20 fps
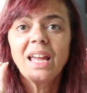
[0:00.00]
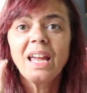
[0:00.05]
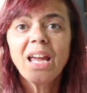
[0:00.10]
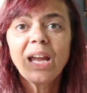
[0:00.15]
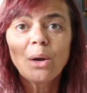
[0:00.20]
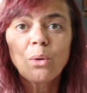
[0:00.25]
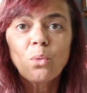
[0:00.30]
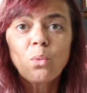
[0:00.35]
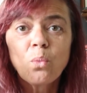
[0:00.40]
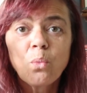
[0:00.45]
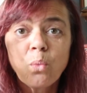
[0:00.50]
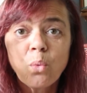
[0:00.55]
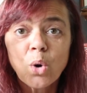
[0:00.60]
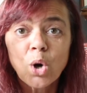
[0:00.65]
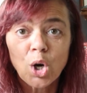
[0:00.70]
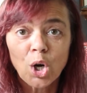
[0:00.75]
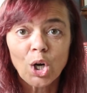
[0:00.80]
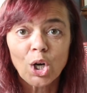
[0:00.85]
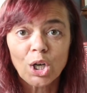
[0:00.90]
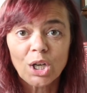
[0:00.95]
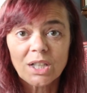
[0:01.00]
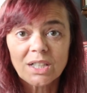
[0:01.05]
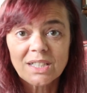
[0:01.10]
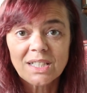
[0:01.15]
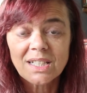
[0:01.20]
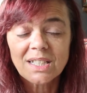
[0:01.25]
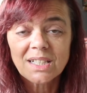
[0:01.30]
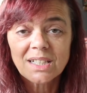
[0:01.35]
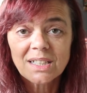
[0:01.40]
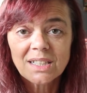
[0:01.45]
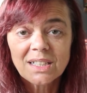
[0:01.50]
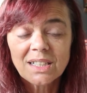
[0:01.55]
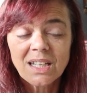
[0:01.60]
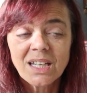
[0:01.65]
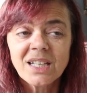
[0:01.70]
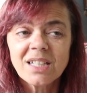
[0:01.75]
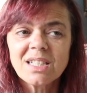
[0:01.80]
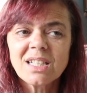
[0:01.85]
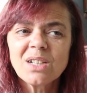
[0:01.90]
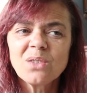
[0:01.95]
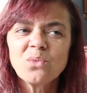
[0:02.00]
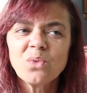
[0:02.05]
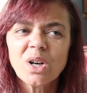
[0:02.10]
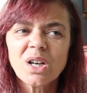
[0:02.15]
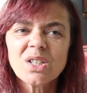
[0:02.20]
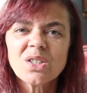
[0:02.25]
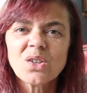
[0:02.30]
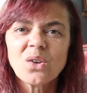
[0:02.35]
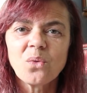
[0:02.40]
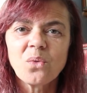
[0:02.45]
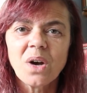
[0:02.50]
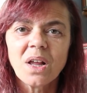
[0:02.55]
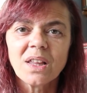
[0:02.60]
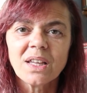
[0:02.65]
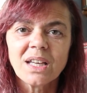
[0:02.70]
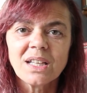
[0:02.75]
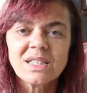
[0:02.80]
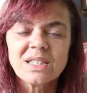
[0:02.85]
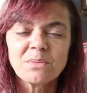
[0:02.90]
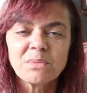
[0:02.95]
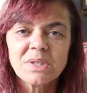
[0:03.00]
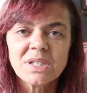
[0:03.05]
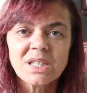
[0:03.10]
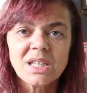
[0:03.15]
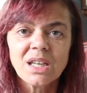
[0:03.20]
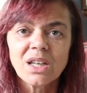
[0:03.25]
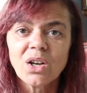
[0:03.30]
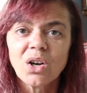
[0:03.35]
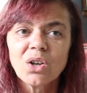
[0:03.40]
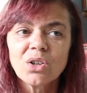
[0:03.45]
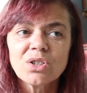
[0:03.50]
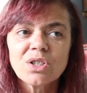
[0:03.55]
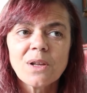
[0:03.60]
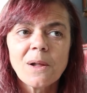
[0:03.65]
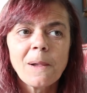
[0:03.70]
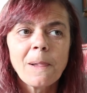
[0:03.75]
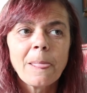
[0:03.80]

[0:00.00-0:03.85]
It worked. It didn't work so well against the mosquitoes,